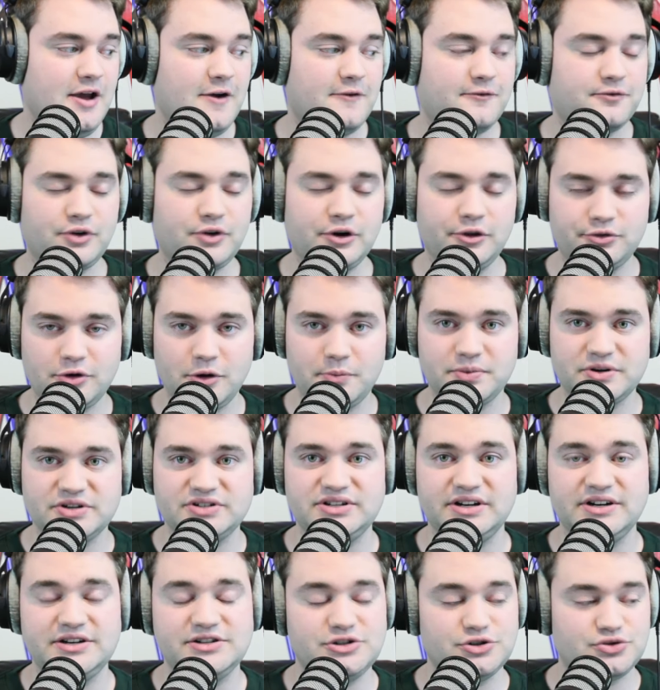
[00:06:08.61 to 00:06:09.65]
Free throw
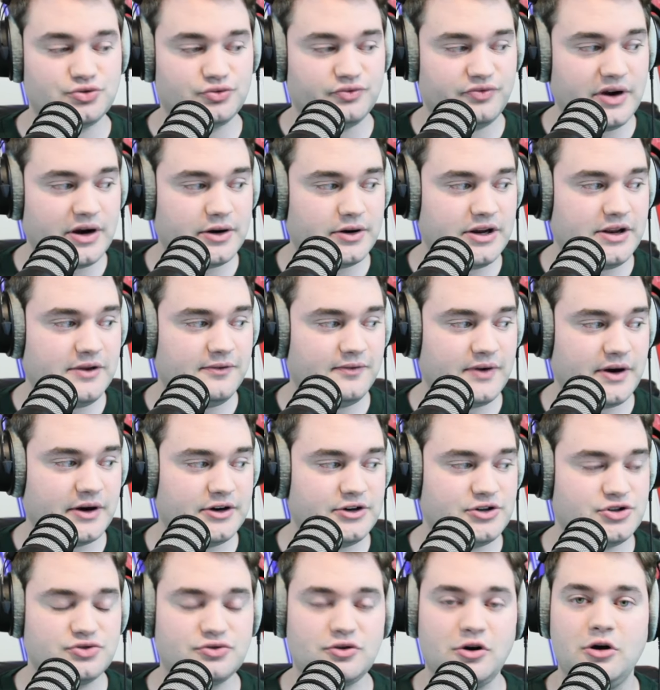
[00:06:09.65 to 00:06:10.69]
percentage is very, very
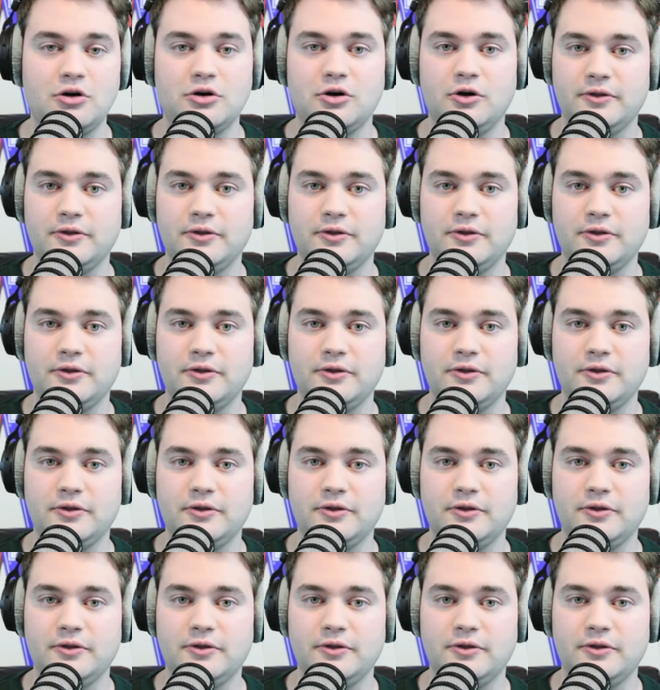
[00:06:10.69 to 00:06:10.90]
strong,